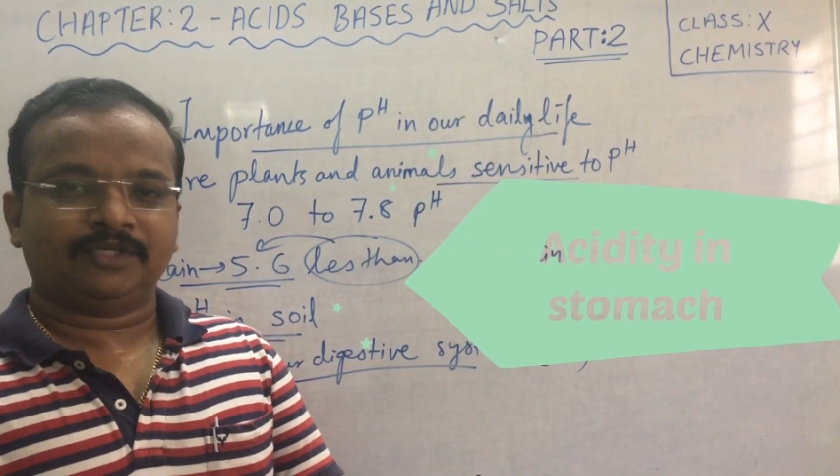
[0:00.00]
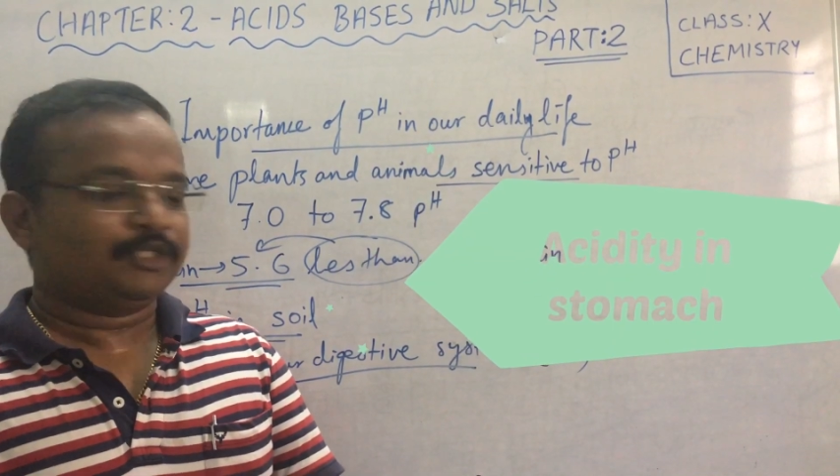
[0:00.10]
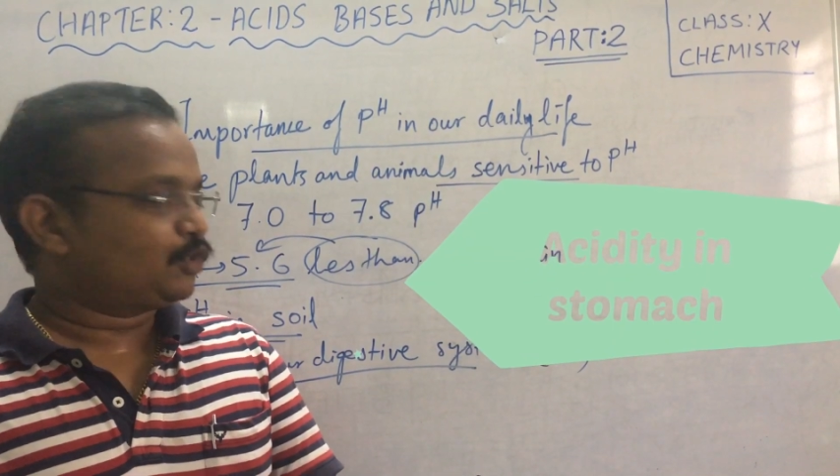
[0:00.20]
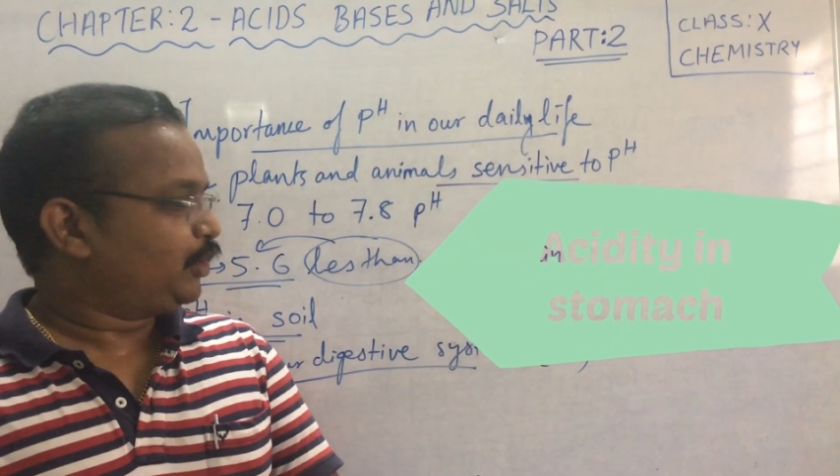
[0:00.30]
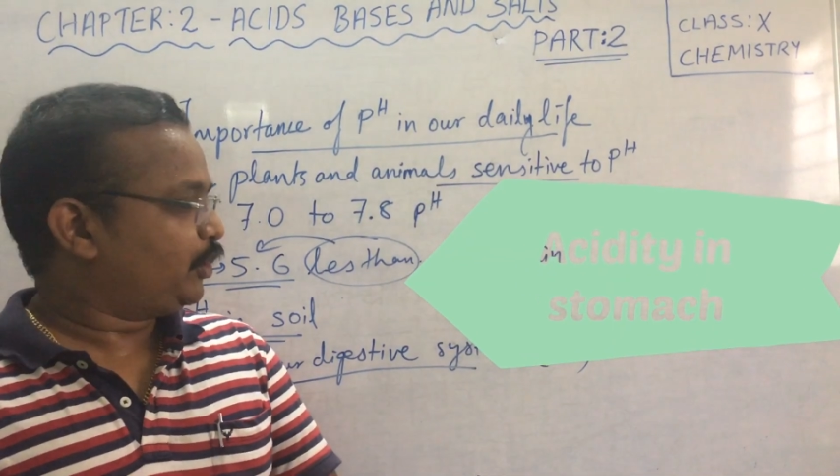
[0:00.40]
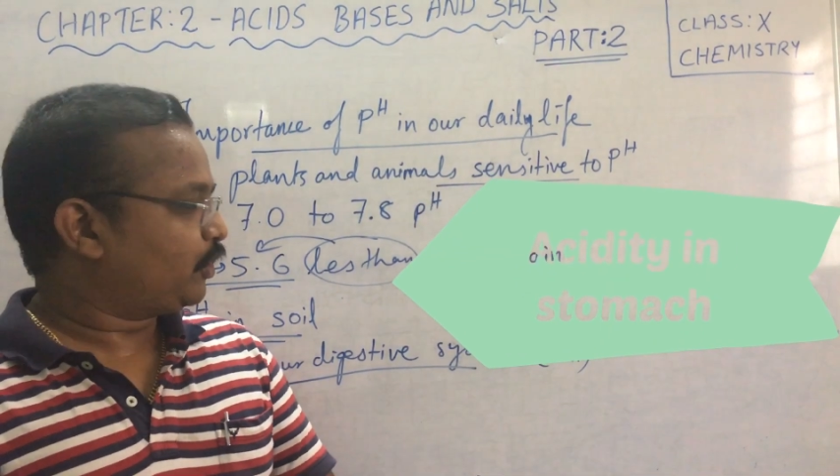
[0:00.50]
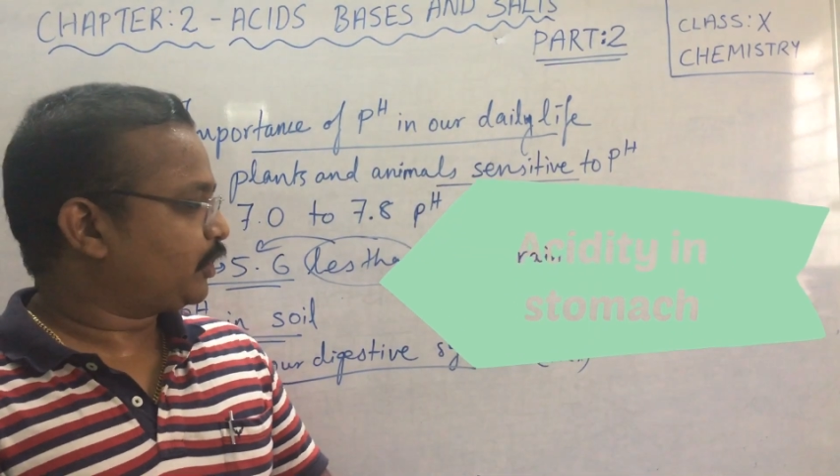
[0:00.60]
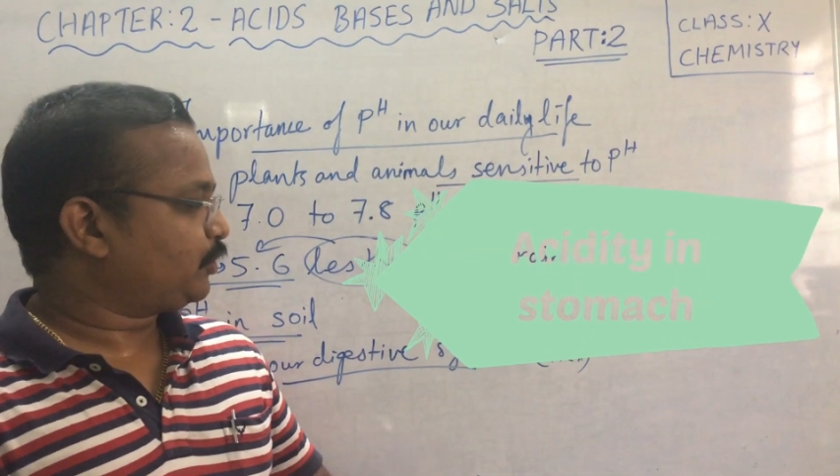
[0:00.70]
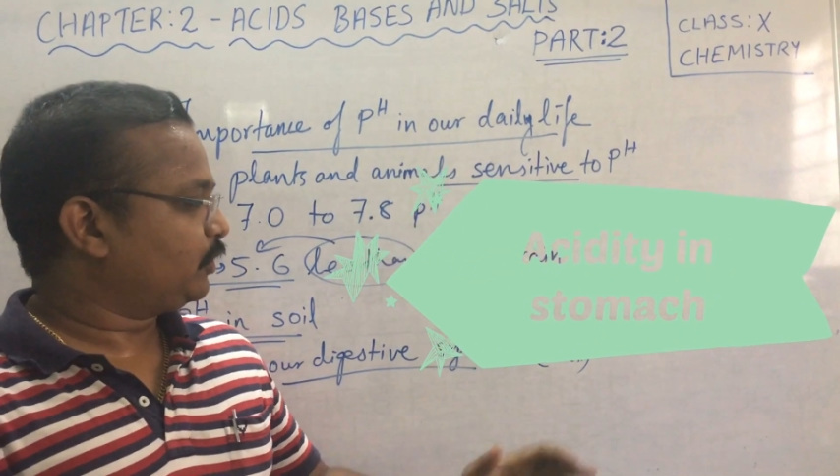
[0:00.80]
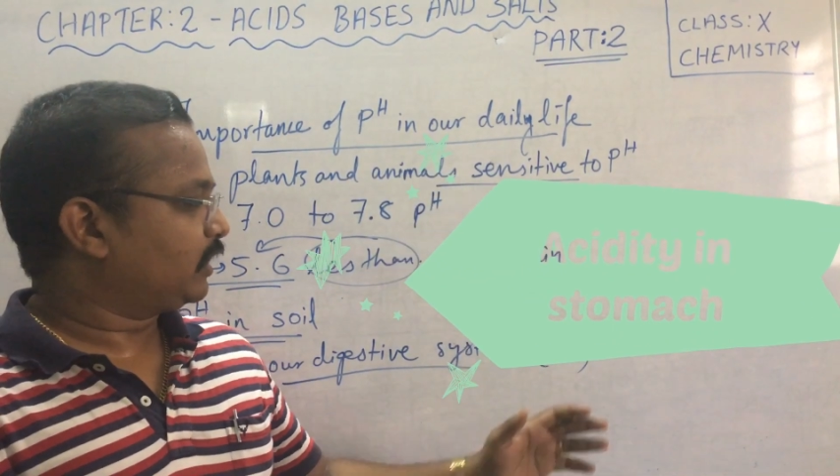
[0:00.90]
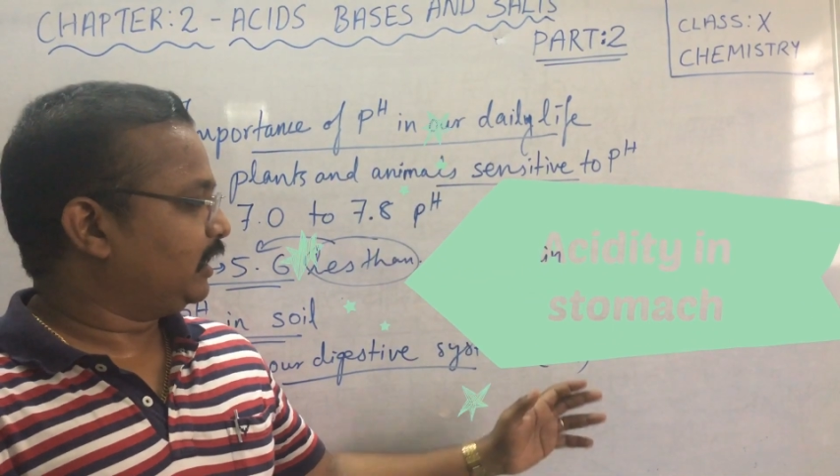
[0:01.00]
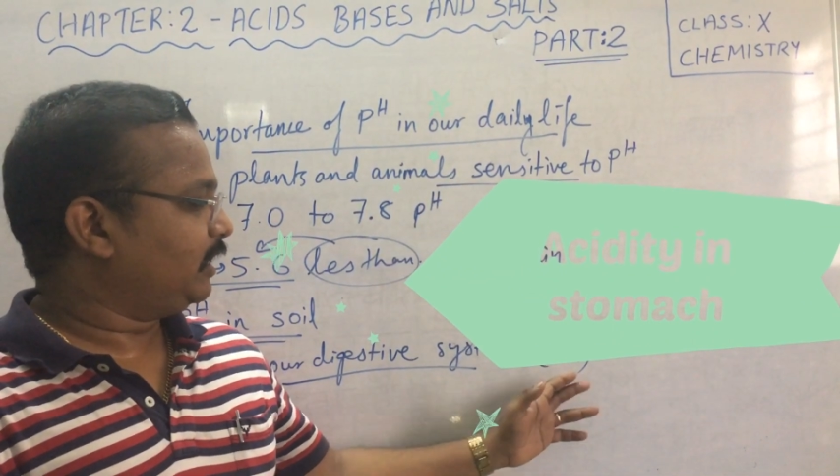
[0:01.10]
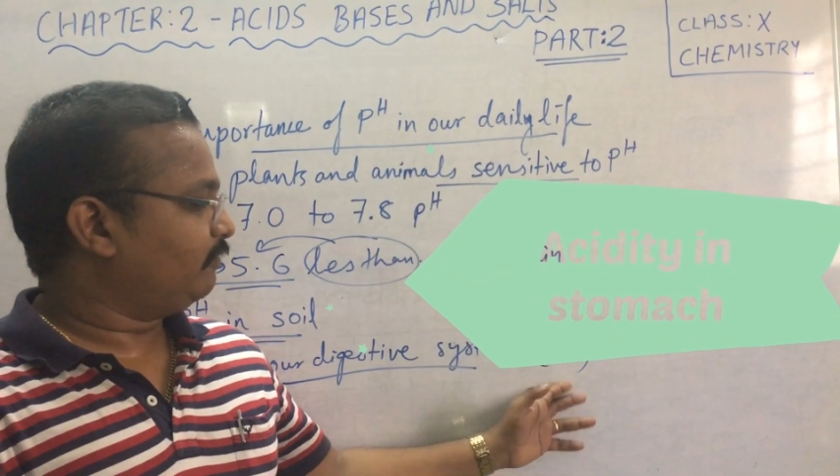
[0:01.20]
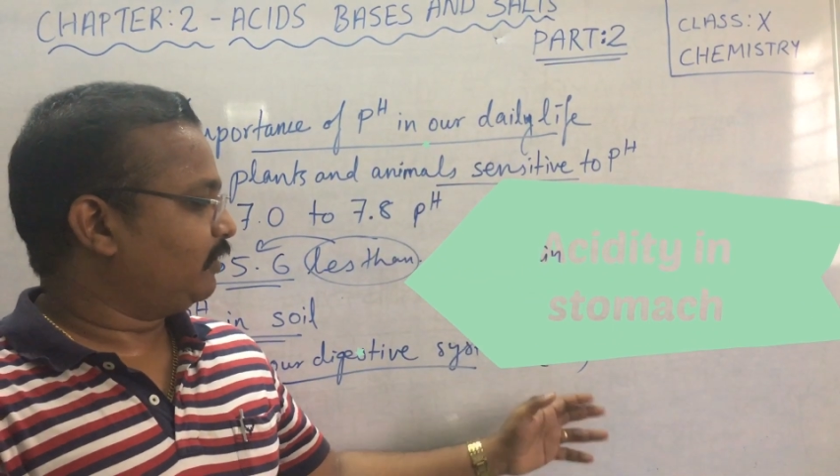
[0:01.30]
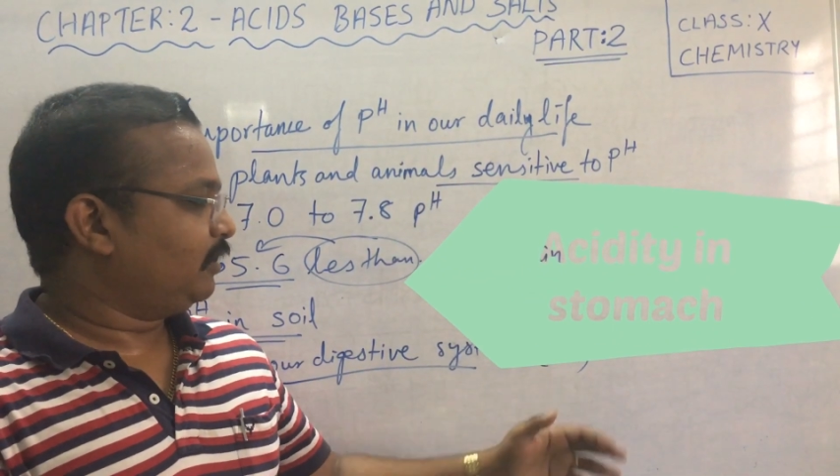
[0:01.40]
So in order to relieve